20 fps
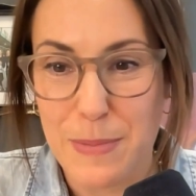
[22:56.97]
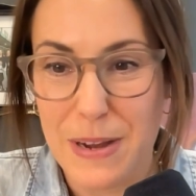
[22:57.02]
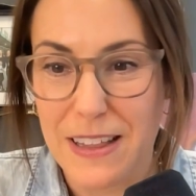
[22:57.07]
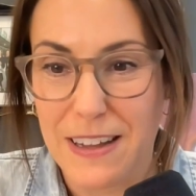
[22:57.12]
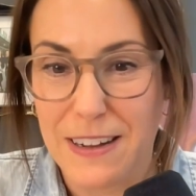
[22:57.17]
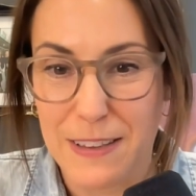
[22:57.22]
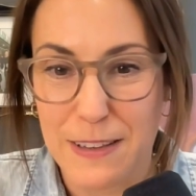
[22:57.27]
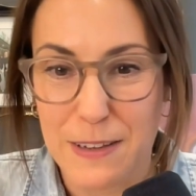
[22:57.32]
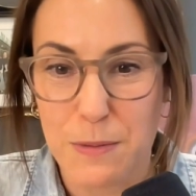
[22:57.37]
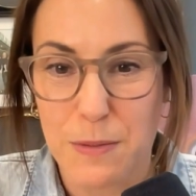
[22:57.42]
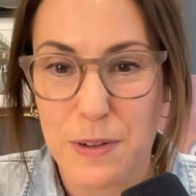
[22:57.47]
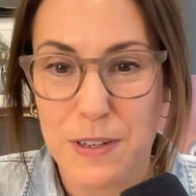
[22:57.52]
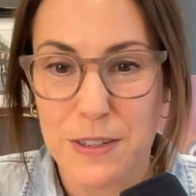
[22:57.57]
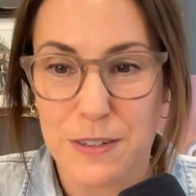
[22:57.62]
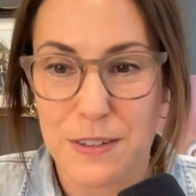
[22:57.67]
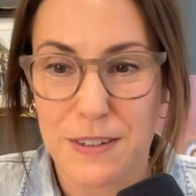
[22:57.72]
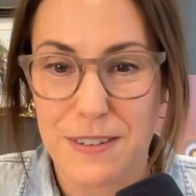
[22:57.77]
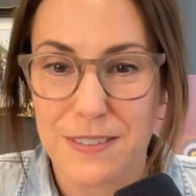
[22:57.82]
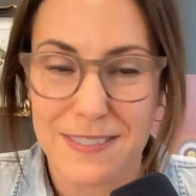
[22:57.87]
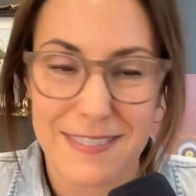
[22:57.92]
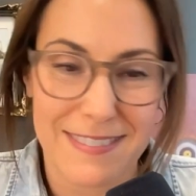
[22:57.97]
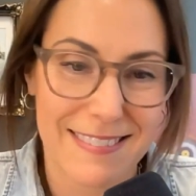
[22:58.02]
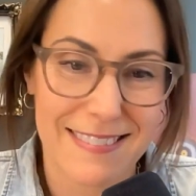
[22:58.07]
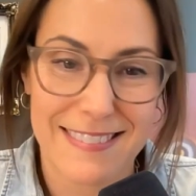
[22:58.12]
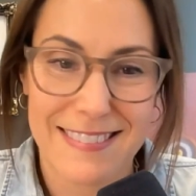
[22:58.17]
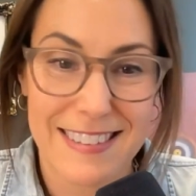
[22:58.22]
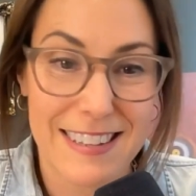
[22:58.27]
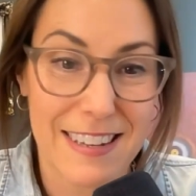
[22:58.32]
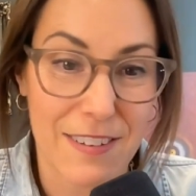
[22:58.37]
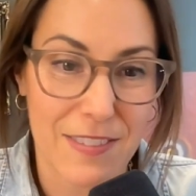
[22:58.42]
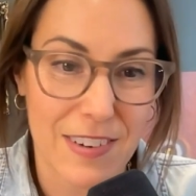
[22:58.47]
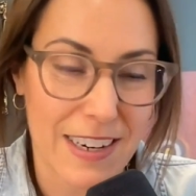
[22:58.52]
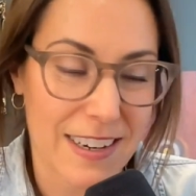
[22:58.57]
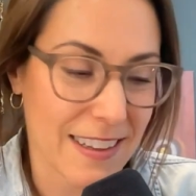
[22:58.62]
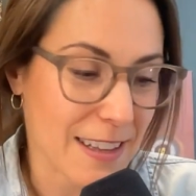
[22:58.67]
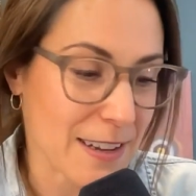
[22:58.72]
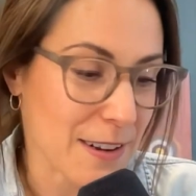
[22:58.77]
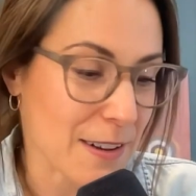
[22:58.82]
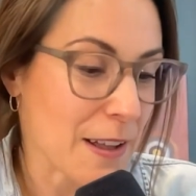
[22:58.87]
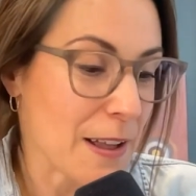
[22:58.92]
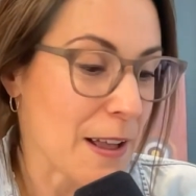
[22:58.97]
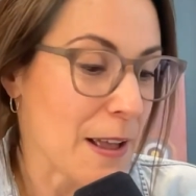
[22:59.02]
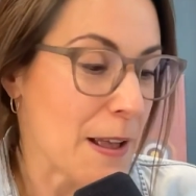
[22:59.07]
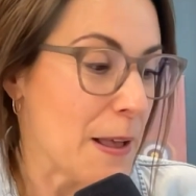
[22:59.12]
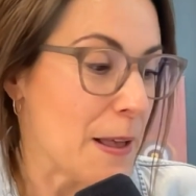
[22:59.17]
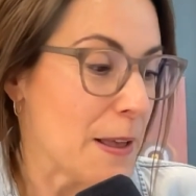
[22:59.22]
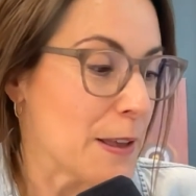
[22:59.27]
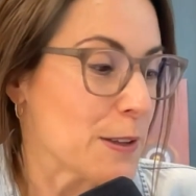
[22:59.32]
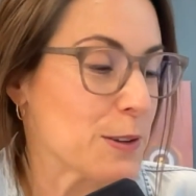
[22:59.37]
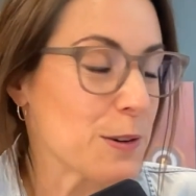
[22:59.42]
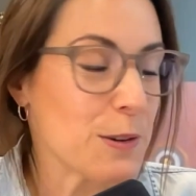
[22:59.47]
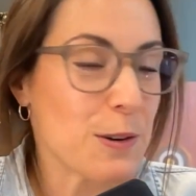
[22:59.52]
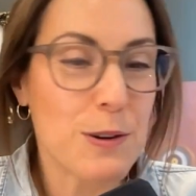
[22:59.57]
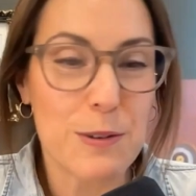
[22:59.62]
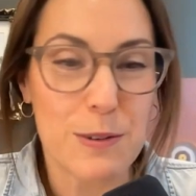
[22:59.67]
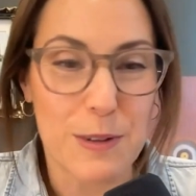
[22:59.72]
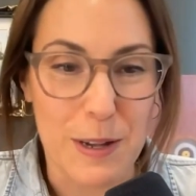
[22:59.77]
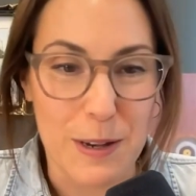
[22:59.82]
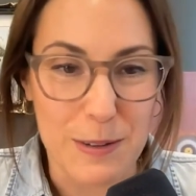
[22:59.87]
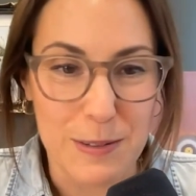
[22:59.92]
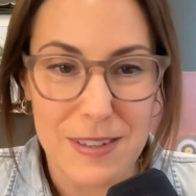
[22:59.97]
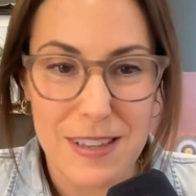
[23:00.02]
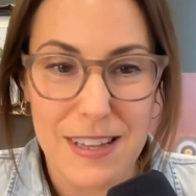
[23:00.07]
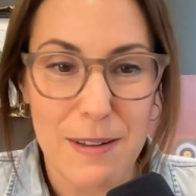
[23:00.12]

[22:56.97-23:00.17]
Our little ones are still very little. So who knows?